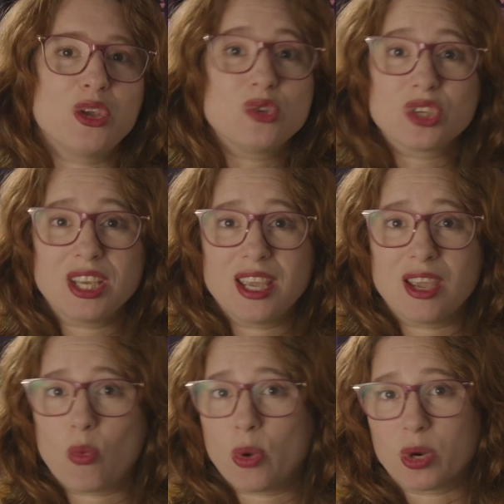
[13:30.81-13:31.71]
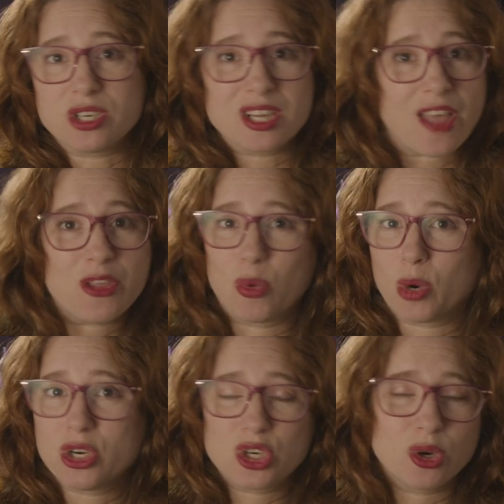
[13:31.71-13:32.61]
Usually when we're together,
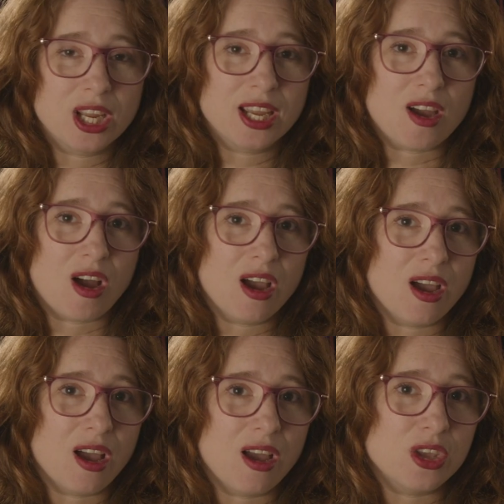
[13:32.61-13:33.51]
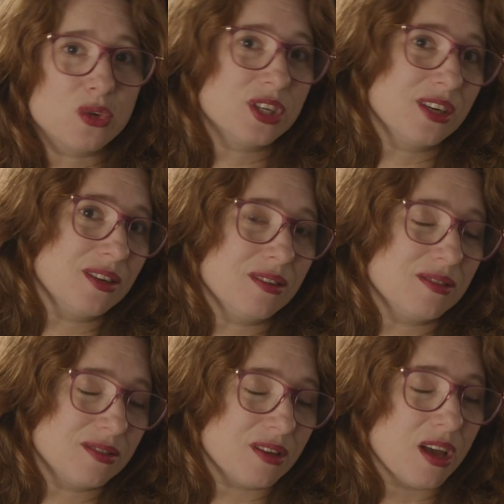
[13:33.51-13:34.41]
we're shooting on
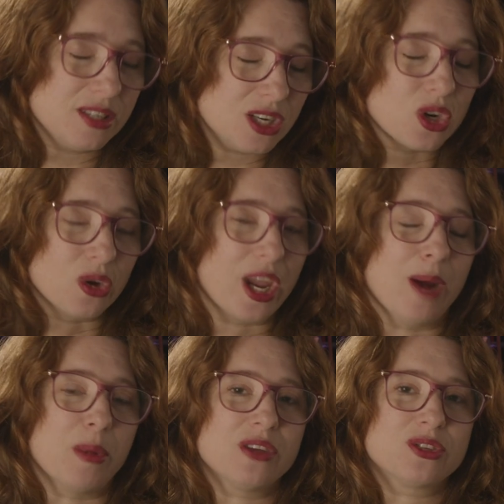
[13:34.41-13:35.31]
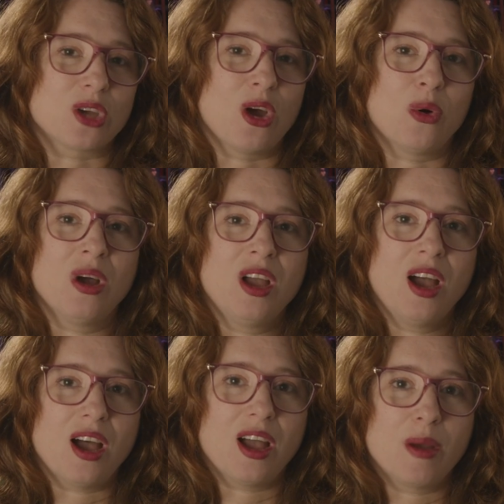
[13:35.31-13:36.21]
using a digital camera. So
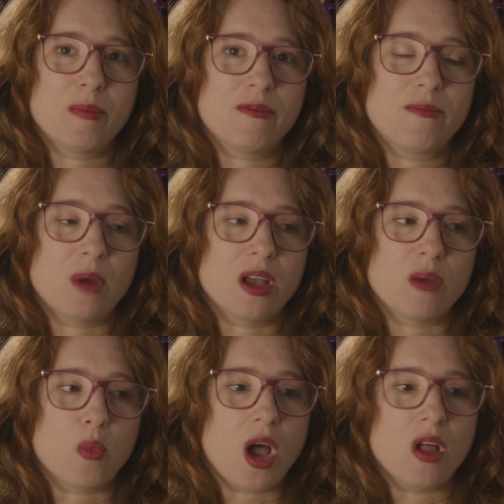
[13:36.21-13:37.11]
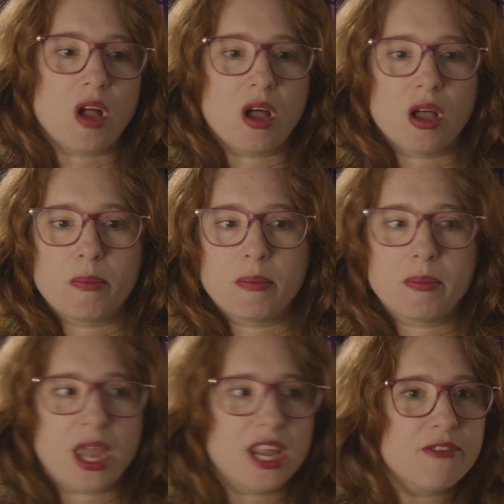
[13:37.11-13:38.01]
while
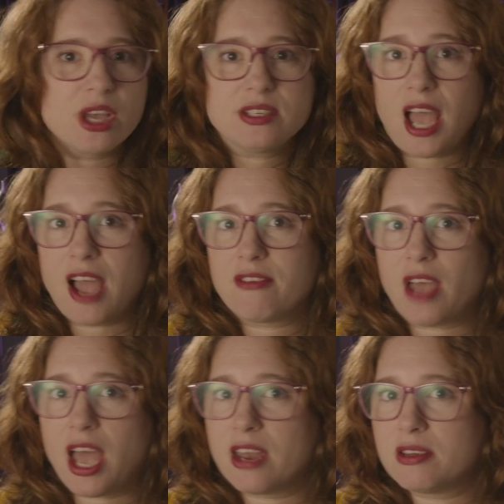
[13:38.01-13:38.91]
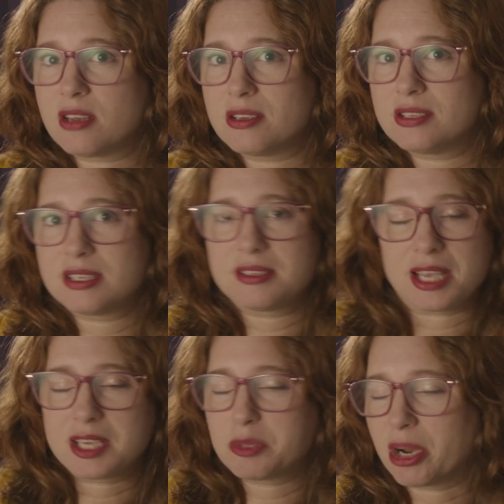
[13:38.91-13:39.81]
many of us have had
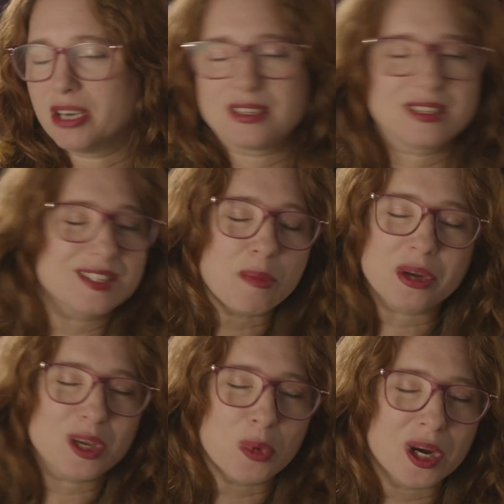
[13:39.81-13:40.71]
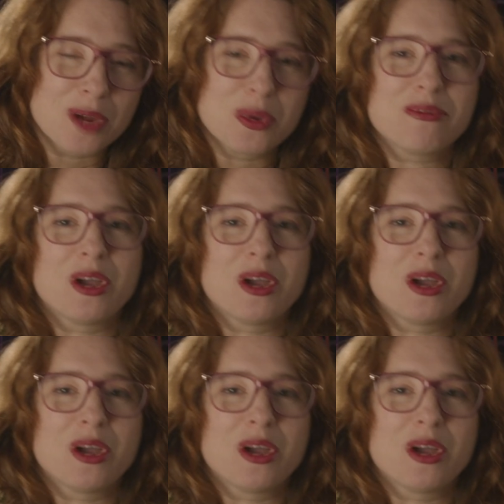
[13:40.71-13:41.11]
experiences separately working with